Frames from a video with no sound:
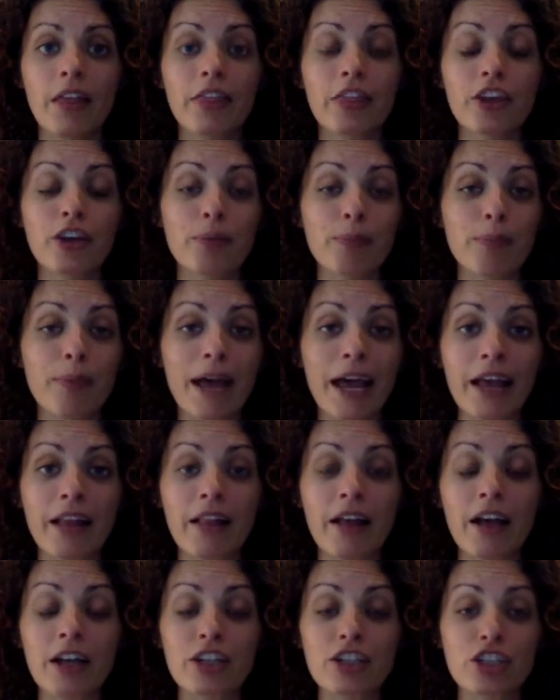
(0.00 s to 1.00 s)
Their
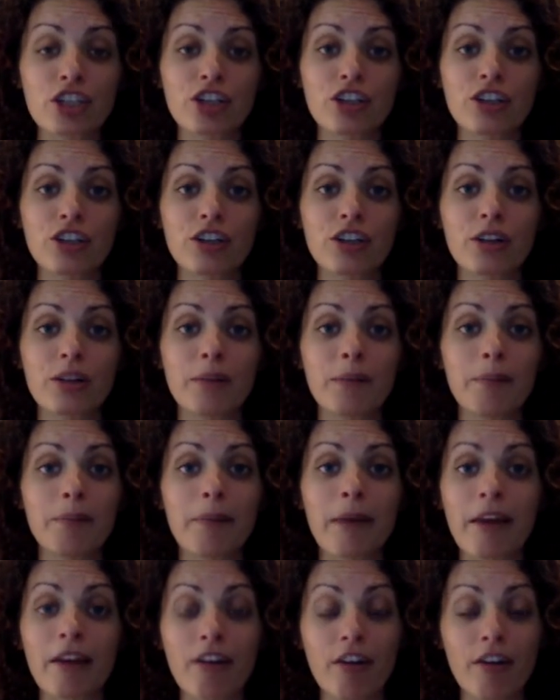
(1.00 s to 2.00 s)
biological,
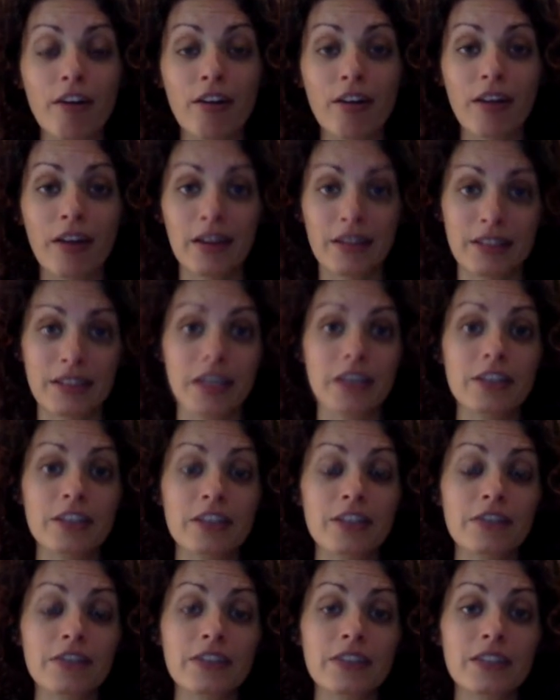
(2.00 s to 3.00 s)
medical, and
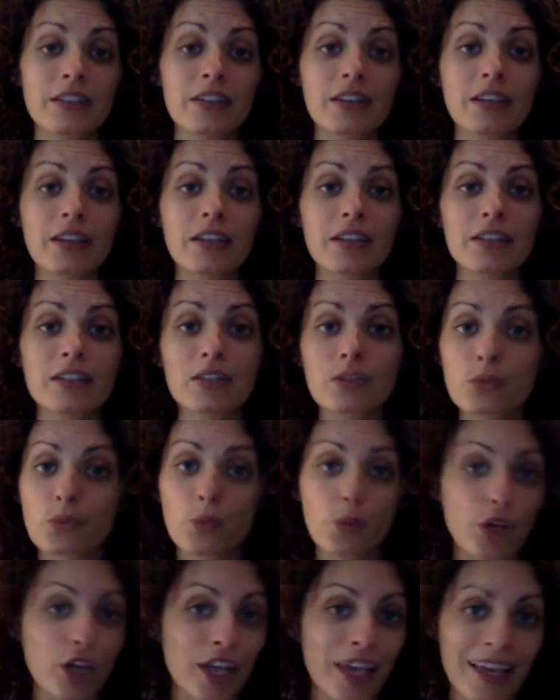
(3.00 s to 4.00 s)
dental facilities
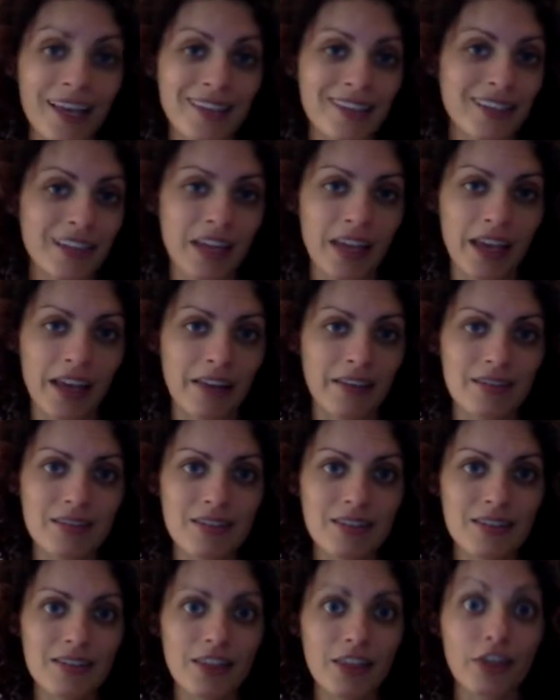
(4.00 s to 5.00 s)
work hand in
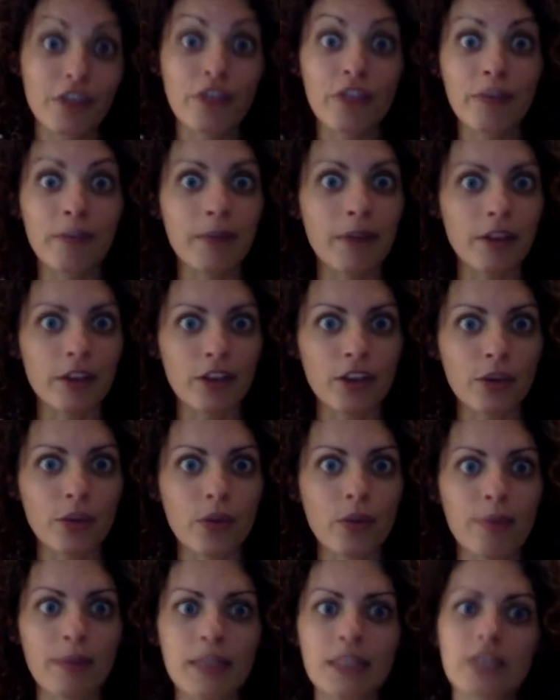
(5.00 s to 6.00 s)
hand. They're familiar
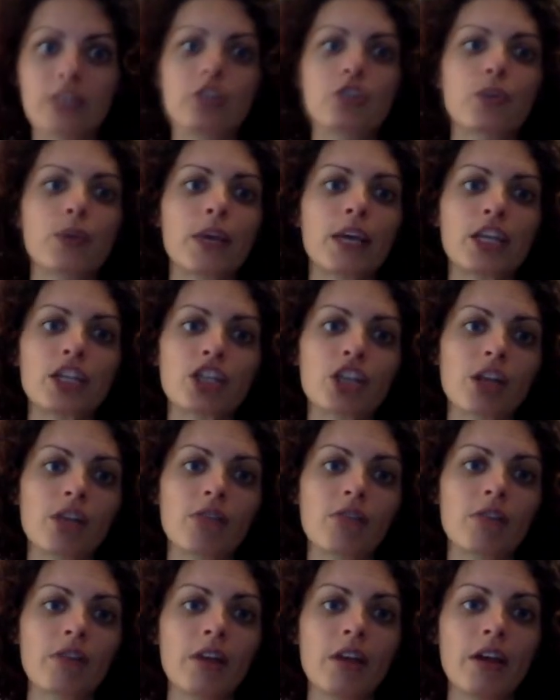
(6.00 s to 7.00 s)
with my
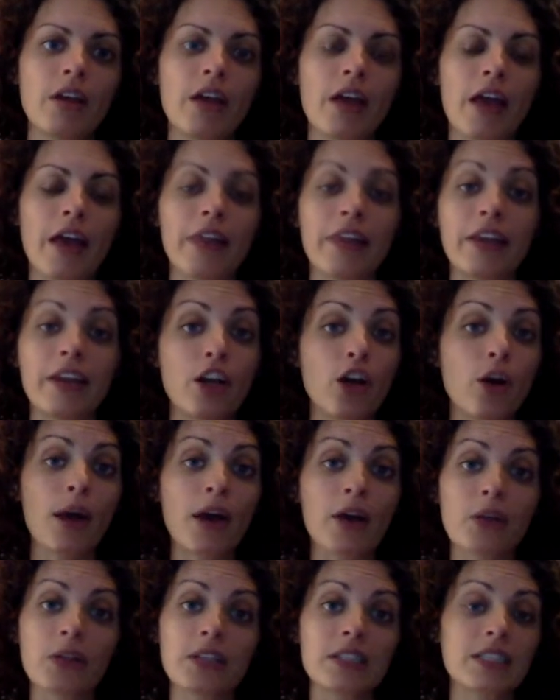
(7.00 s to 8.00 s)
situation, and they
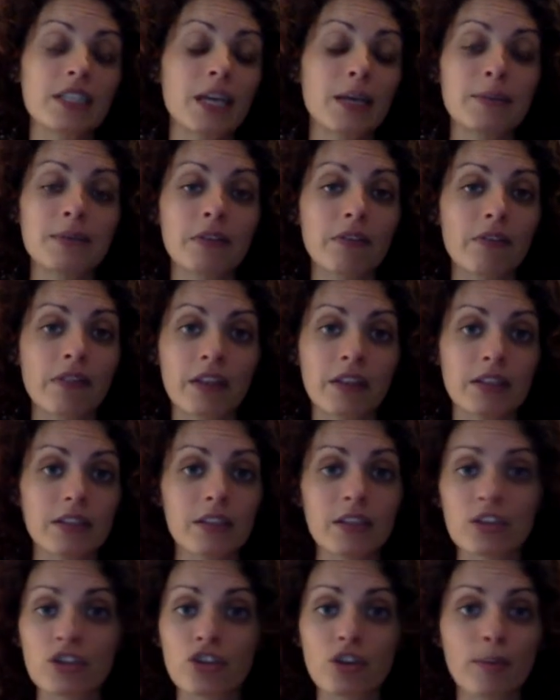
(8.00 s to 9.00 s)
how these types of things
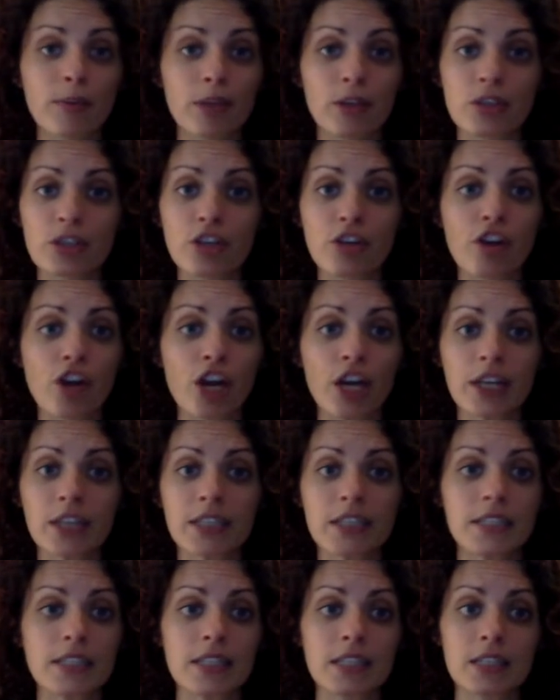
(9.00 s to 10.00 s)
contribute to chronic
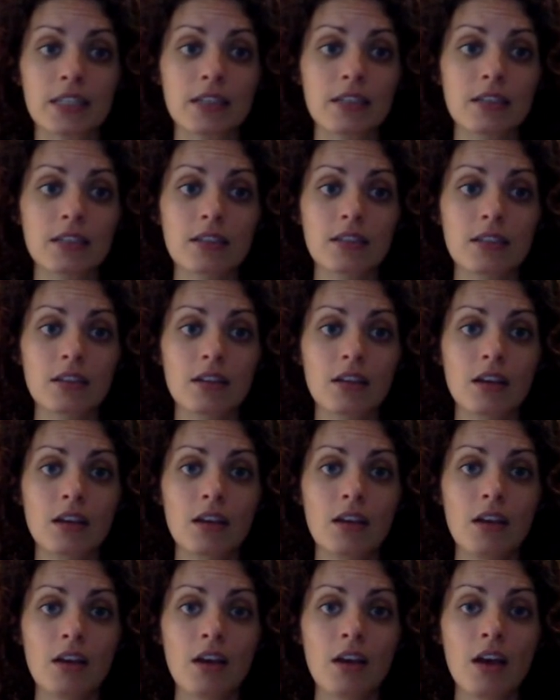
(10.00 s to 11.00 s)
disease.
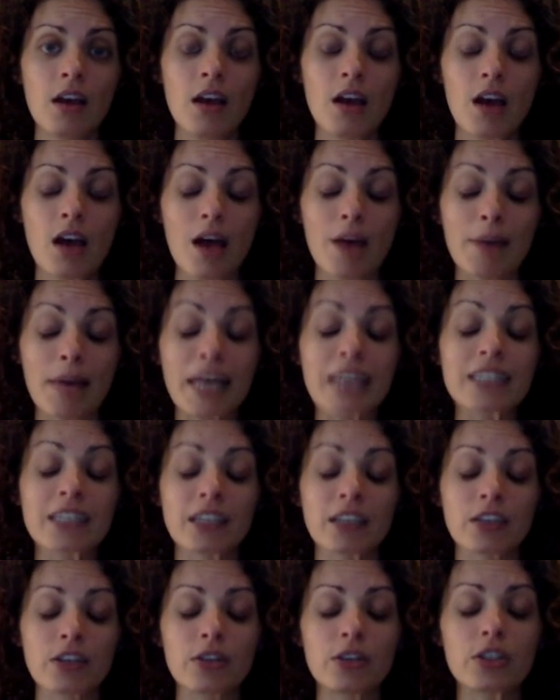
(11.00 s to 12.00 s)
I'm
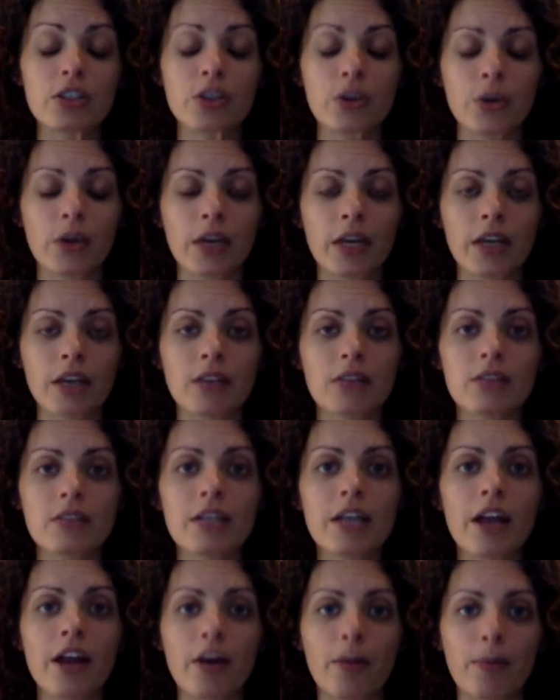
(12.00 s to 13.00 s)
asking you to donate
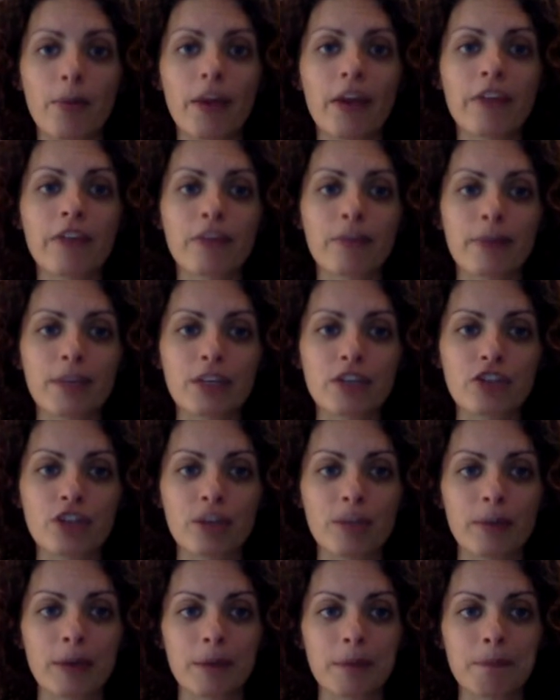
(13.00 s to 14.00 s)
to help pay for my
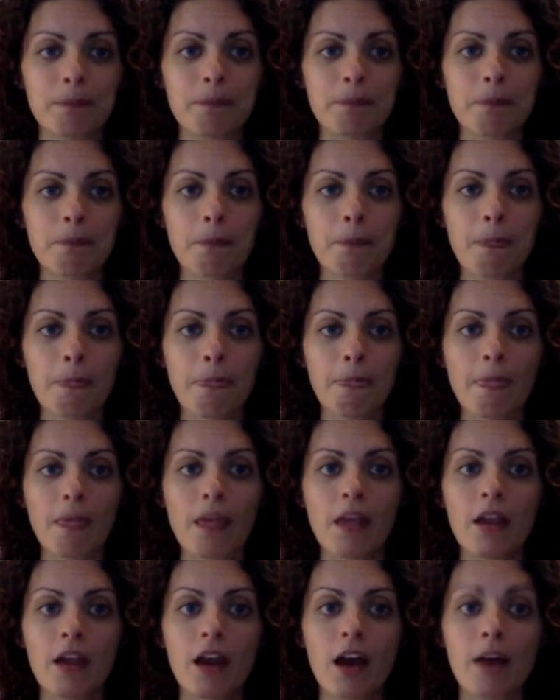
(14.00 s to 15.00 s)
treatment.
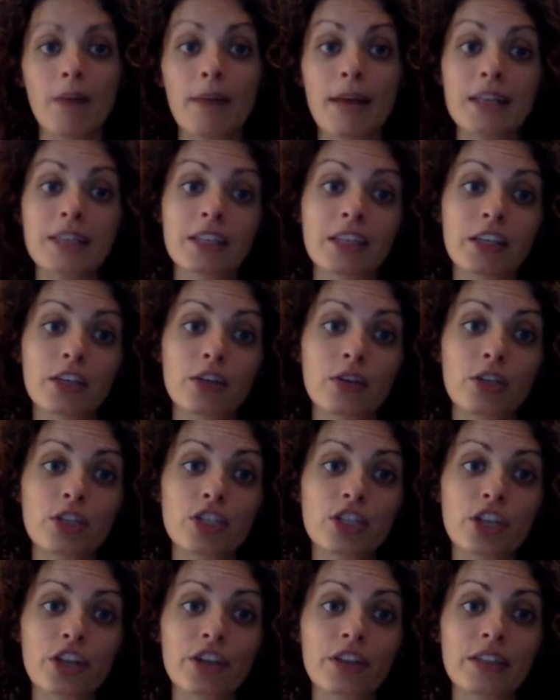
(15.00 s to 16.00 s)
I'm asking you to
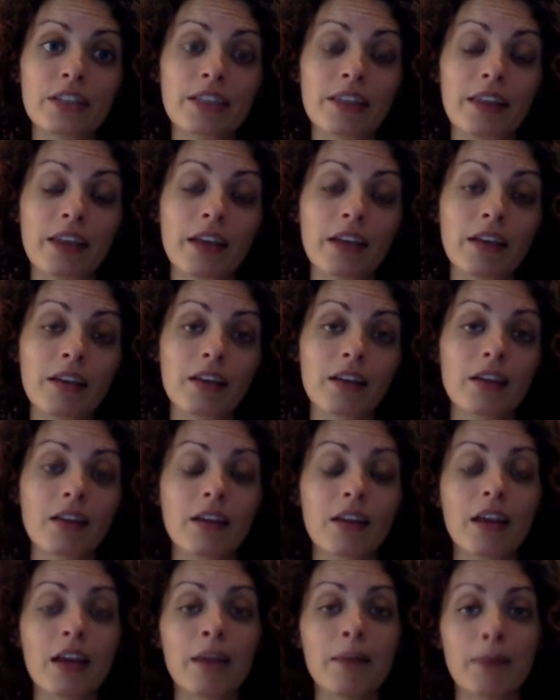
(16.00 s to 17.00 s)
share this link
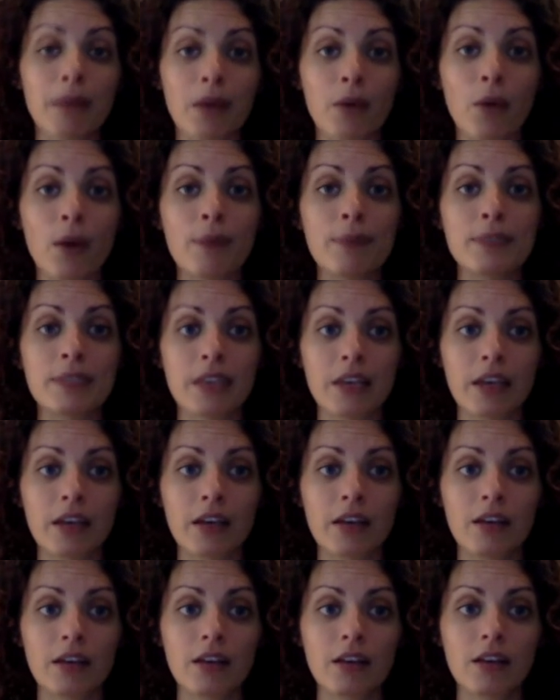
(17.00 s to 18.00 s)
and my website.
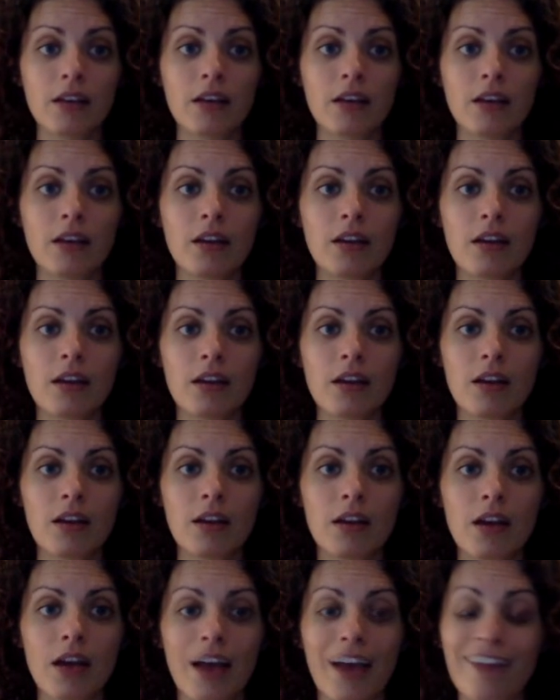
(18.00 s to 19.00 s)

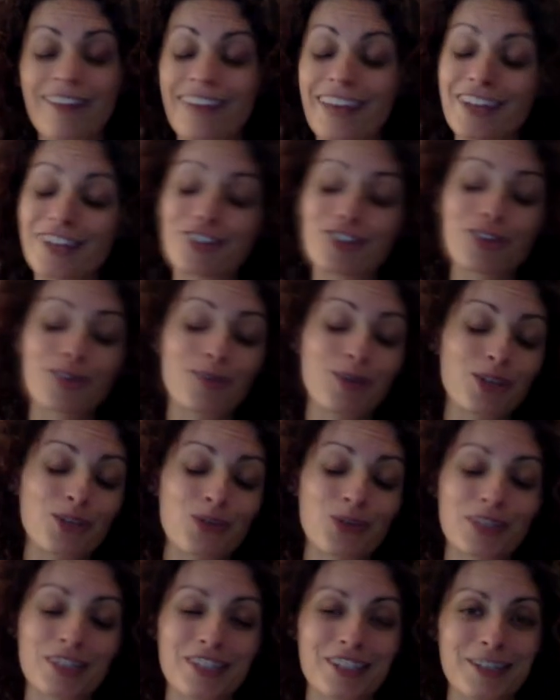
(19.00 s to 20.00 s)
I've gained so much
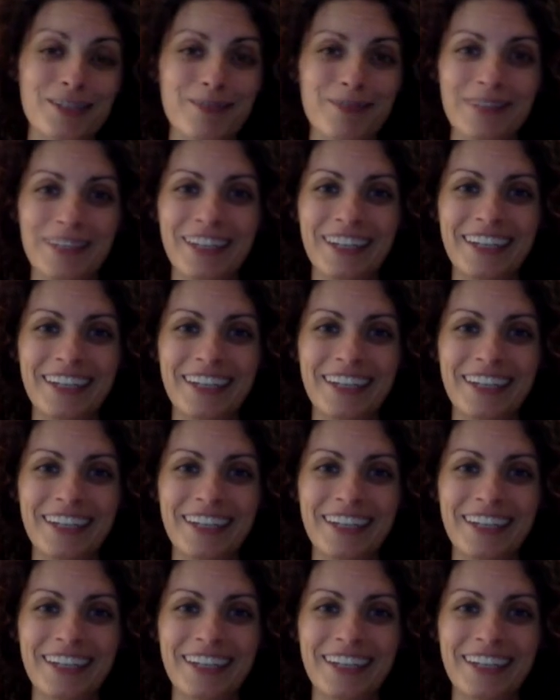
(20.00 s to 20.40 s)
wisdom